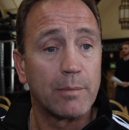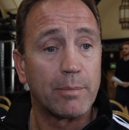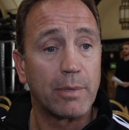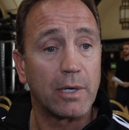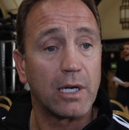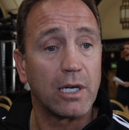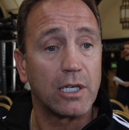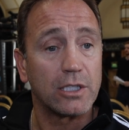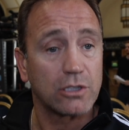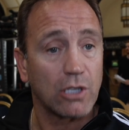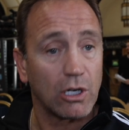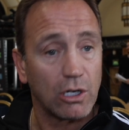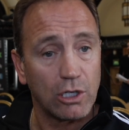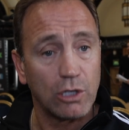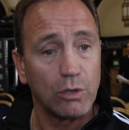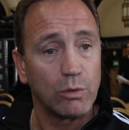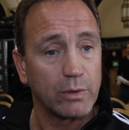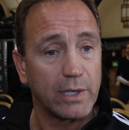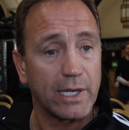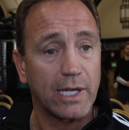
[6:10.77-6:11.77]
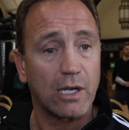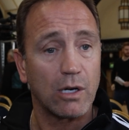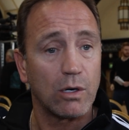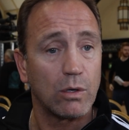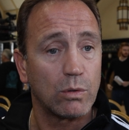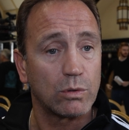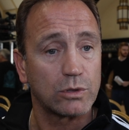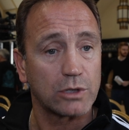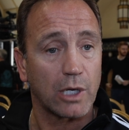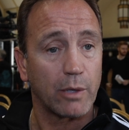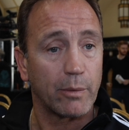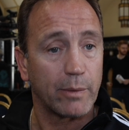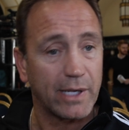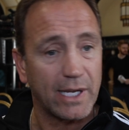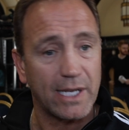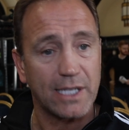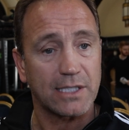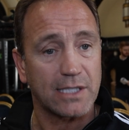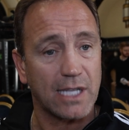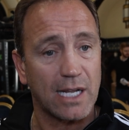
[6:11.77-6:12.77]
but he's got a little niggle, so we
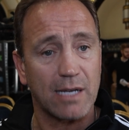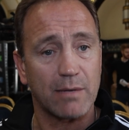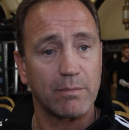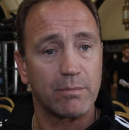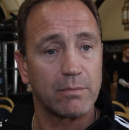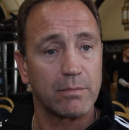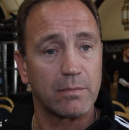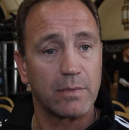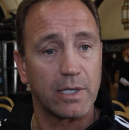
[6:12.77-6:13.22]
eased up,